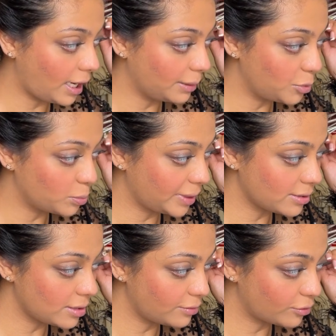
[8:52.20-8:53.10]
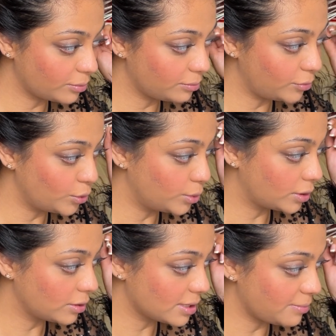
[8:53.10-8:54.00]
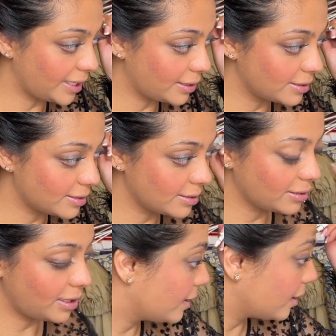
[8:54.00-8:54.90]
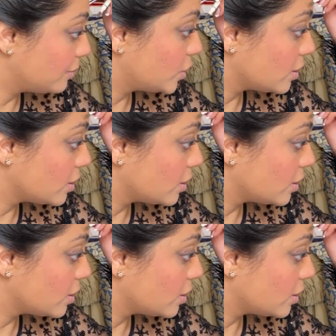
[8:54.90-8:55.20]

eyebrow pencil from Root Cosmetics, and I'm